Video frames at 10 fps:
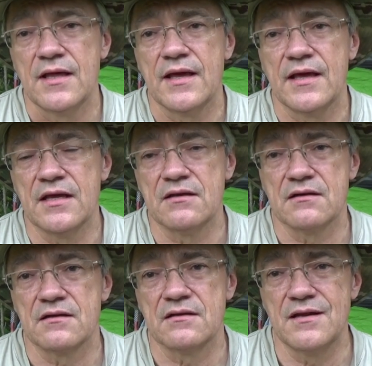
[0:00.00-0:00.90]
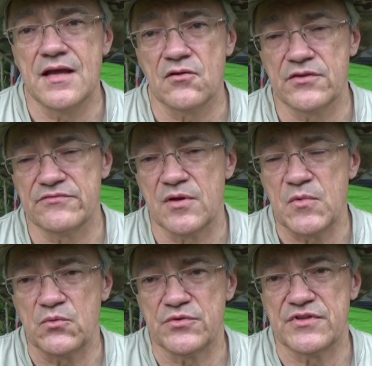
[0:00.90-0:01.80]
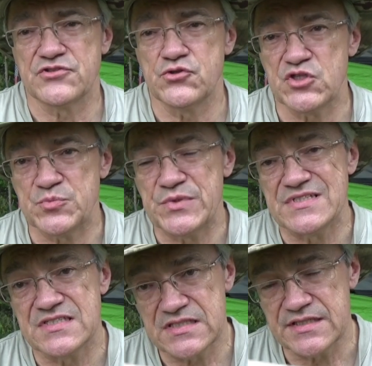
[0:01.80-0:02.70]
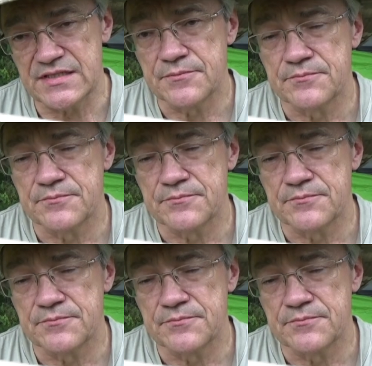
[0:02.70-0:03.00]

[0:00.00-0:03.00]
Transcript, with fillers: And now they've come out with this USB-C.